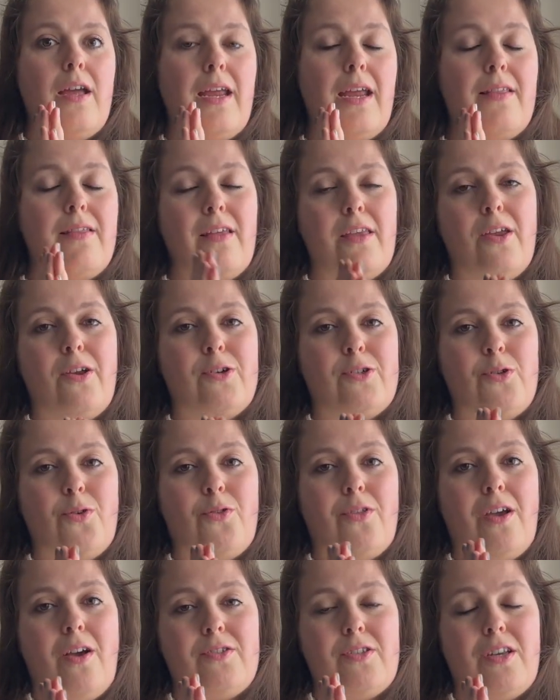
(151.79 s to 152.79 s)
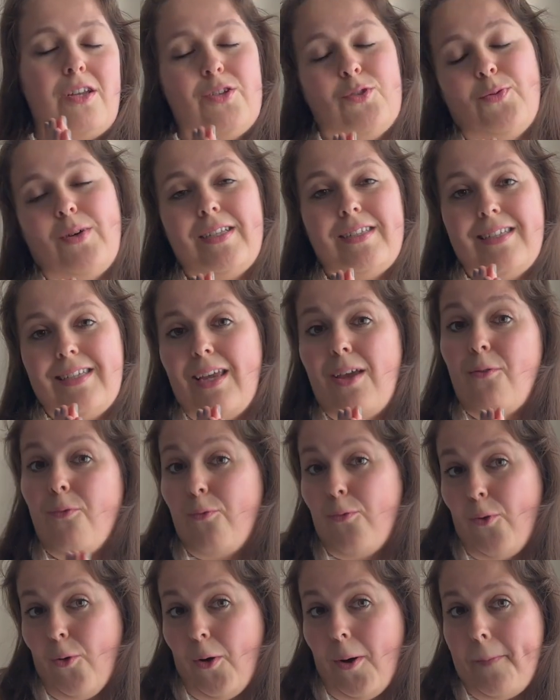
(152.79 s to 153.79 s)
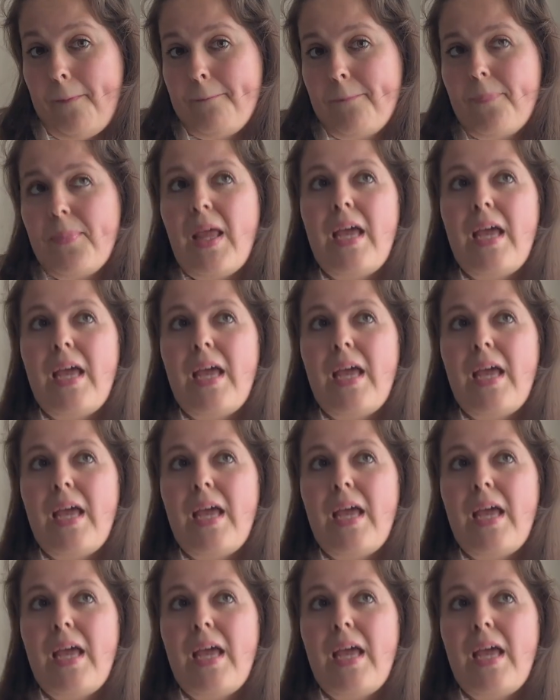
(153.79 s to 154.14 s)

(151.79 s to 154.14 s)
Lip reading: in the year 2024.